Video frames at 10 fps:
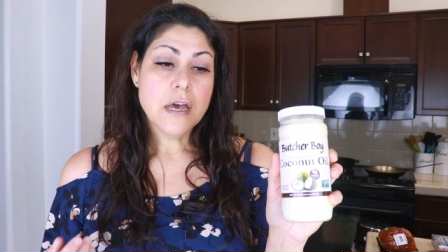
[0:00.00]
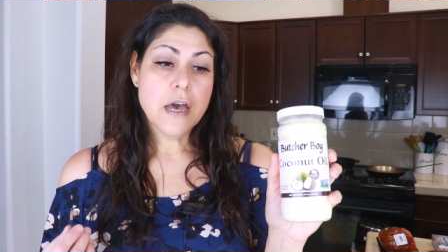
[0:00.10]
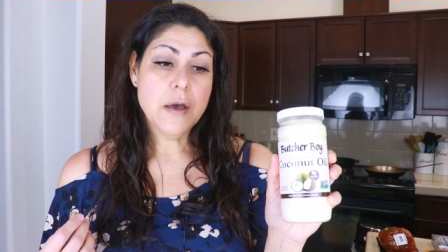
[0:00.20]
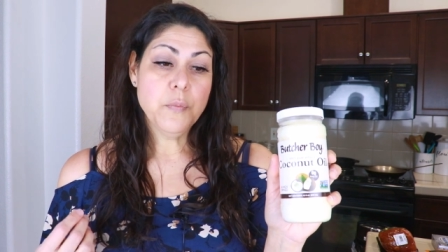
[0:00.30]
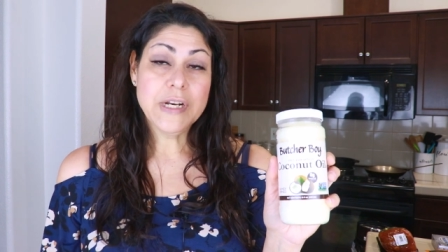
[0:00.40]

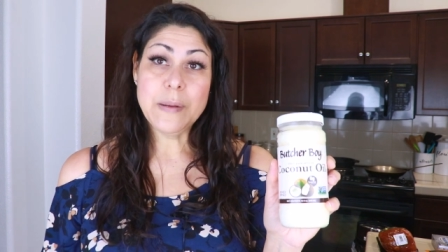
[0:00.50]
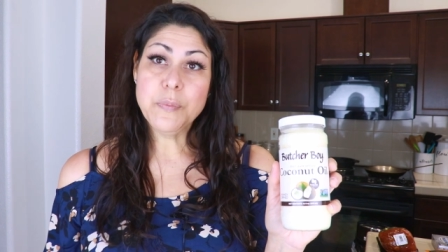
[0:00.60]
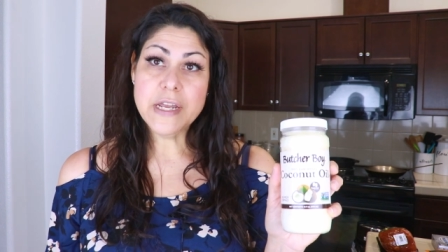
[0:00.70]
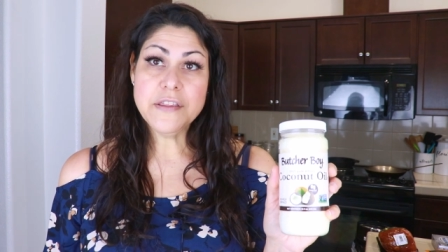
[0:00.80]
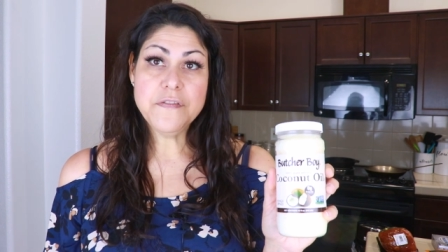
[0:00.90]
Um, when I
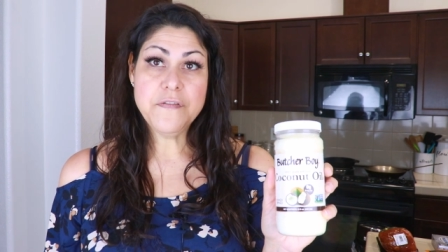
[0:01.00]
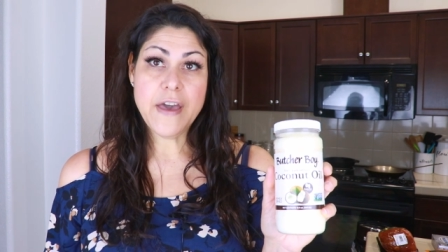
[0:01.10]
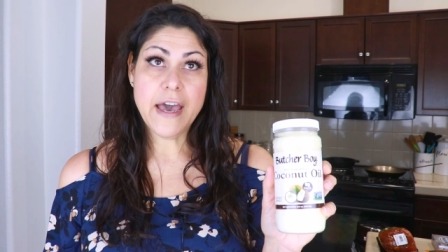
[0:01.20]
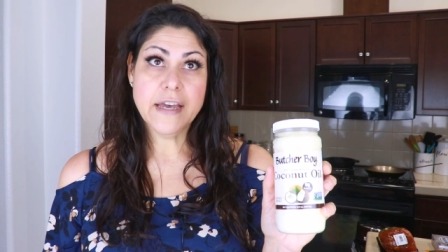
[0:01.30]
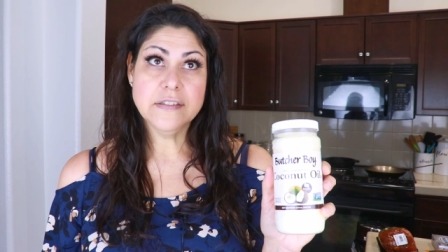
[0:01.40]
break the
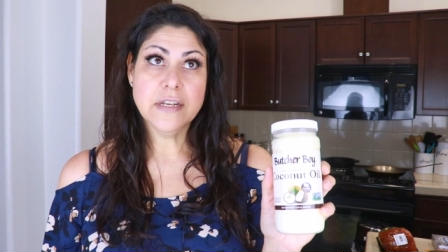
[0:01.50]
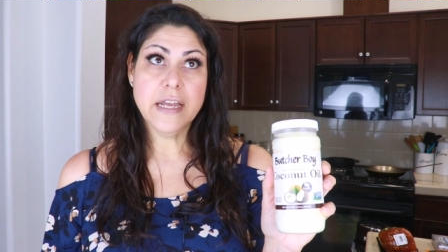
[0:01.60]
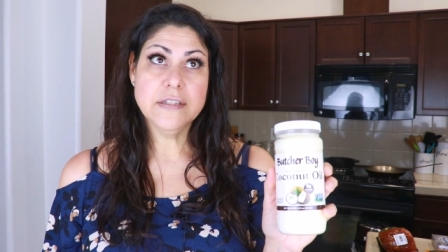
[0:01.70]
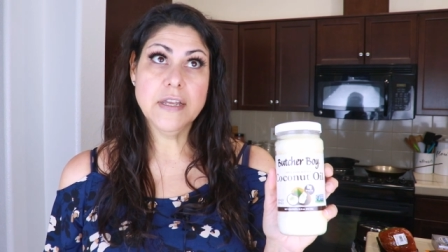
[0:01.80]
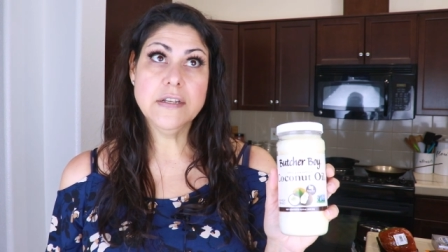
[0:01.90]
fast,
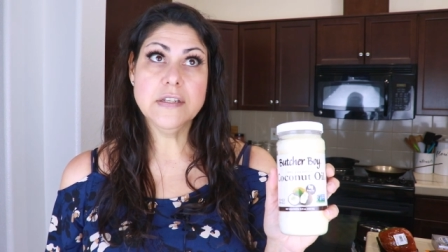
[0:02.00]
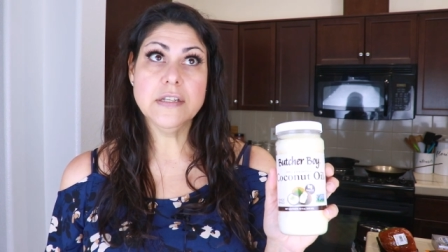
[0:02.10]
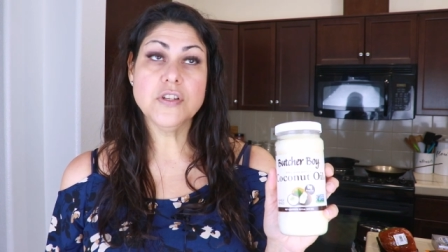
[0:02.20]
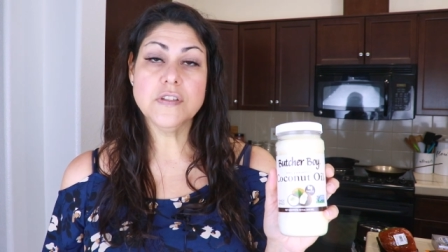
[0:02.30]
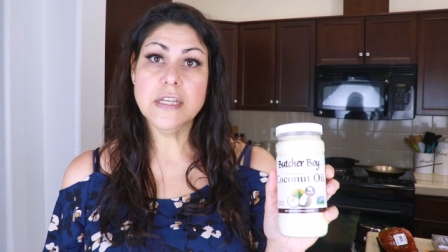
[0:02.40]
I tend to
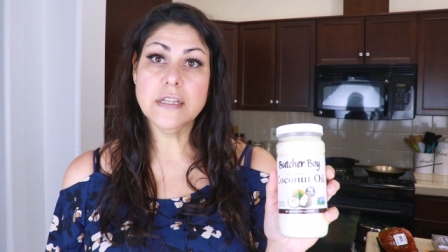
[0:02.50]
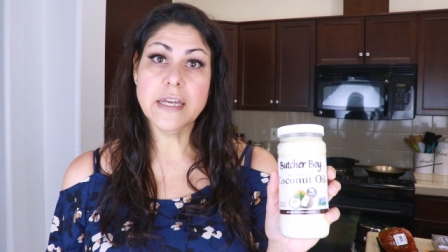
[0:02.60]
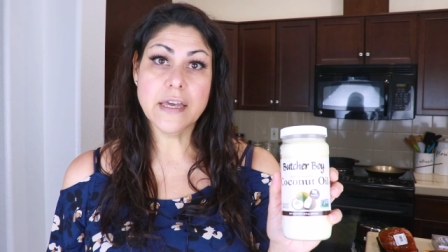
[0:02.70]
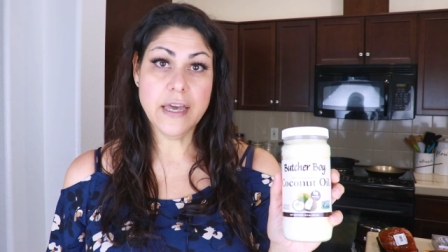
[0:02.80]
just eat like a